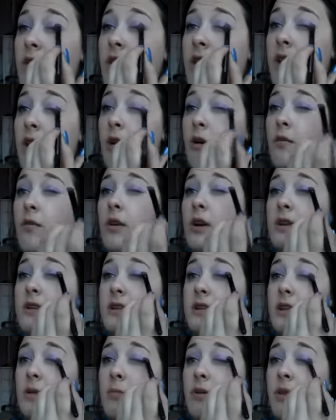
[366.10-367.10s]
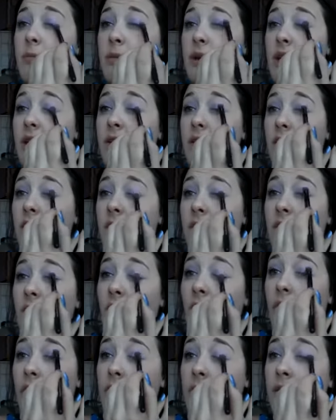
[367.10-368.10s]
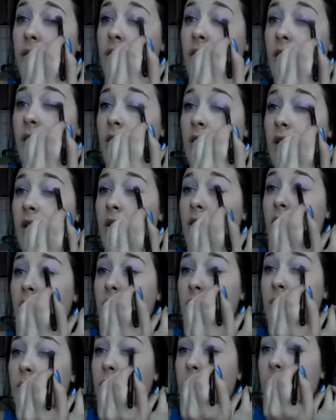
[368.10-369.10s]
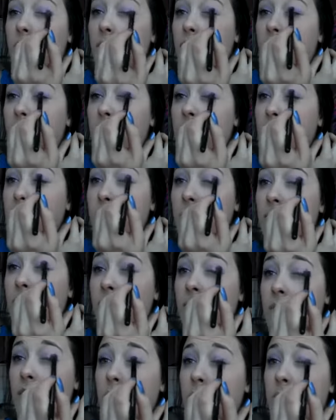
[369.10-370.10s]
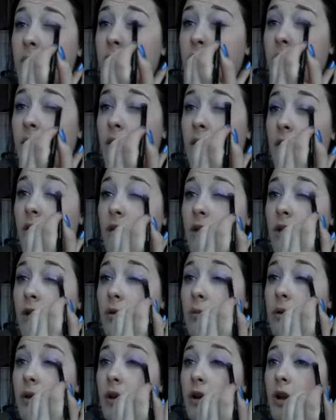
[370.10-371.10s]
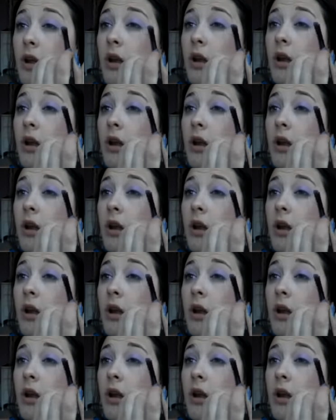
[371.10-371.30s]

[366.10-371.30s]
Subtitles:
you get it over into some of the pink, that's fine, because we want to kind of blend them together a little bit.